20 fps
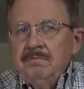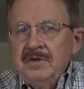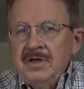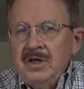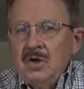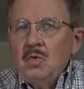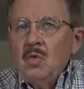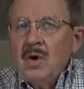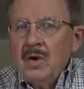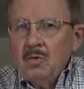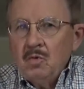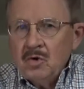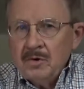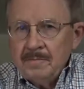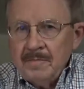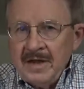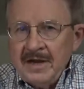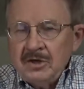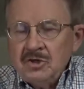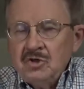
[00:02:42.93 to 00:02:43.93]
being what we're
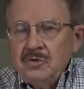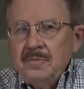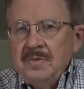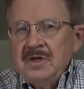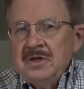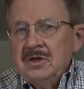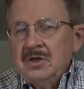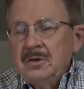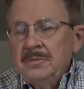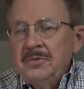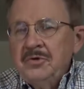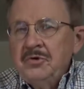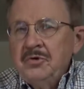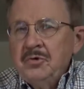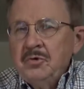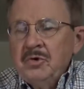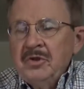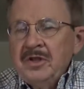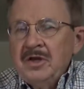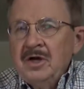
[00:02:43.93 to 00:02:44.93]
meant to be in
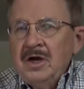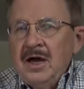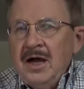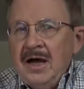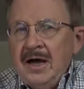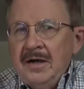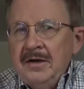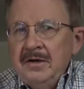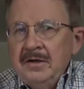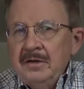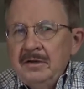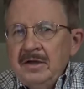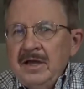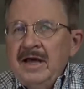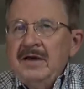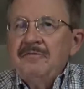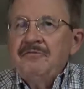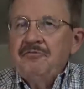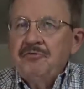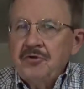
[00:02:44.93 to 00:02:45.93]
communion with God,
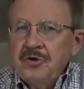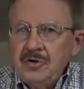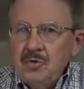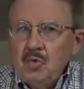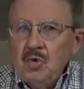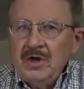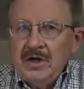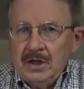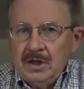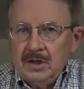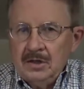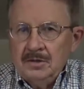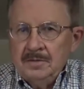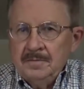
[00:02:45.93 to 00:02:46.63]
and free will.